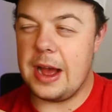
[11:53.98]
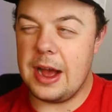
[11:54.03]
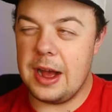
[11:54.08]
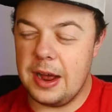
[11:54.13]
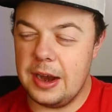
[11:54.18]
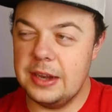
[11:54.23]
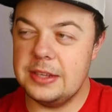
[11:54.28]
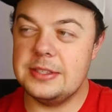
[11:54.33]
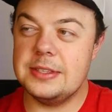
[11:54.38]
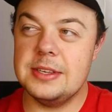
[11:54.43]

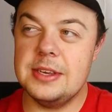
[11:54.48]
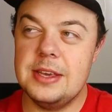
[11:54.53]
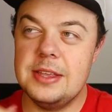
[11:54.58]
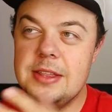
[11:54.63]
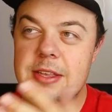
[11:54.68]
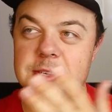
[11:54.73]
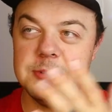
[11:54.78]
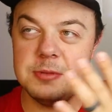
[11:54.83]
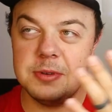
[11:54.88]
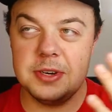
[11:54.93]
Honestly,
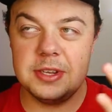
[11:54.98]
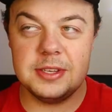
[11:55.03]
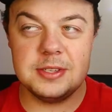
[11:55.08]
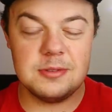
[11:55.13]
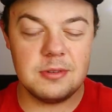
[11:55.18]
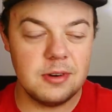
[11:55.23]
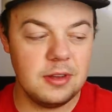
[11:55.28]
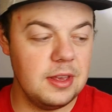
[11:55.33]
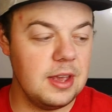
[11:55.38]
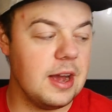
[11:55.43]
this one
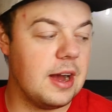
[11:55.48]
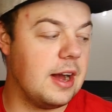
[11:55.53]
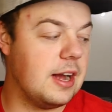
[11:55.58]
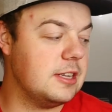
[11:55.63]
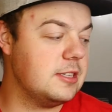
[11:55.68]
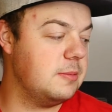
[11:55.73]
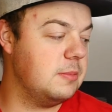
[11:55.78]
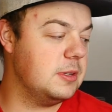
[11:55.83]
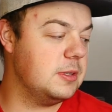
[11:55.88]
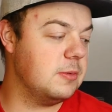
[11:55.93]
is really
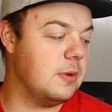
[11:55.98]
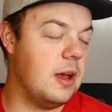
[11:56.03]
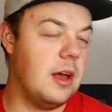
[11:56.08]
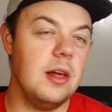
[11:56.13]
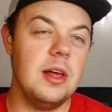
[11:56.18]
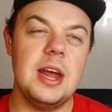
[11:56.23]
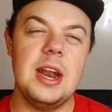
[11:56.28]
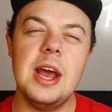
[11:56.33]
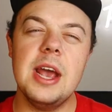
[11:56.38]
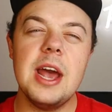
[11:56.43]
awesome as
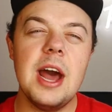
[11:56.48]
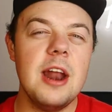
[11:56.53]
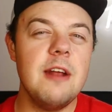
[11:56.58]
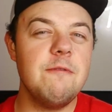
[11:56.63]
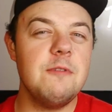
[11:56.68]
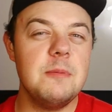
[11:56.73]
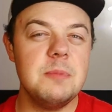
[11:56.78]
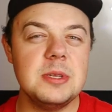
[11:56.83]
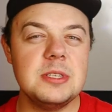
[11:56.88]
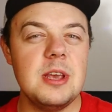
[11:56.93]
well. And I got it
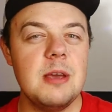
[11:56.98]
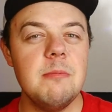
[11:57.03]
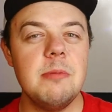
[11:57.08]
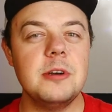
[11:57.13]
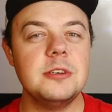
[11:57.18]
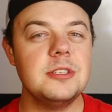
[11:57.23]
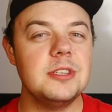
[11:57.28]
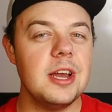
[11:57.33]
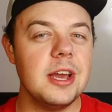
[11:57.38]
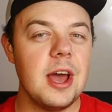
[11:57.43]
from the same
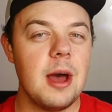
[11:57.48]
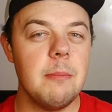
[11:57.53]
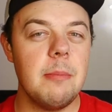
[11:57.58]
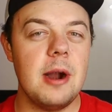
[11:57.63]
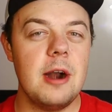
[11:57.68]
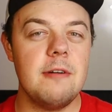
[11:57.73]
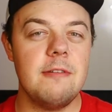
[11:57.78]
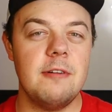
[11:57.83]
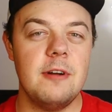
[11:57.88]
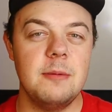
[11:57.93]
person I got
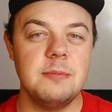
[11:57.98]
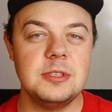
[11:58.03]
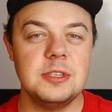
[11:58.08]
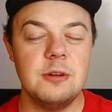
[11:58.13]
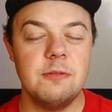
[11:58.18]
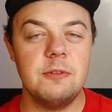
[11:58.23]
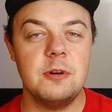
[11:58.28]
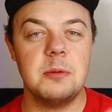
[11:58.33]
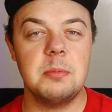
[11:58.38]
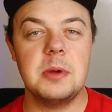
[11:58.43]
Bart from.
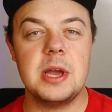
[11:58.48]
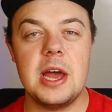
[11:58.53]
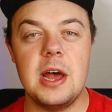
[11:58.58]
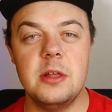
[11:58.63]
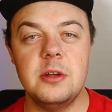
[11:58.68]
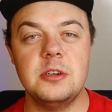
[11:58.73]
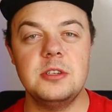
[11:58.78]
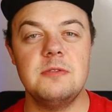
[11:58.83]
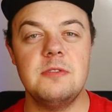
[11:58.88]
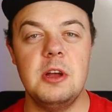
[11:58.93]
So for
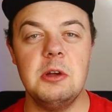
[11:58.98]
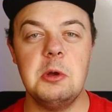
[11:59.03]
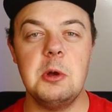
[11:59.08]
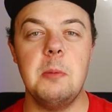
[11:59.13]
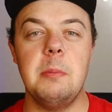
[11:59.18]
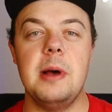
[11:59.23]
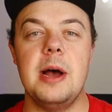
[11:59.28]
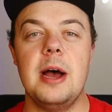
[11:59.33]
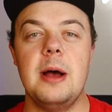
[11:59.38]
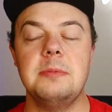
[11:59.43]
Colors
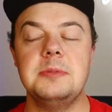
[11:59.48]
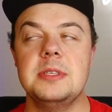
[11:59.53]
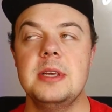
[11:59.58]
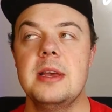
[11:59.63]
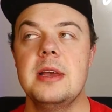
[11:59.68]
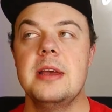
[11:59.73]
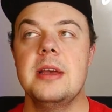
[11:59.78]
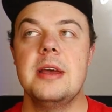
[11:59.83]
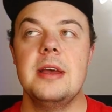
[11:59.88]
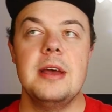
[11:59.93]
Funko Pops,
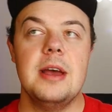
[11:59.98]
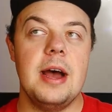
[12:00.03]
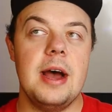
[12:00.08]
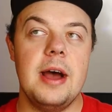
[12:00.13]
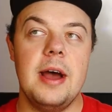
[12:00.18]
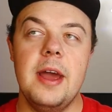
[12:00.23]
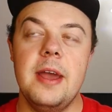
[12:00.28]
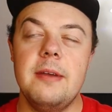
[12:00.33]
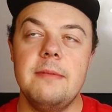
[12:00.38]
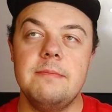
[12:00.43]

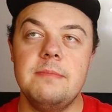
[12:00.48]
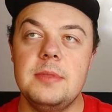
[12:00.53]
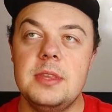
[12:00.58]
I,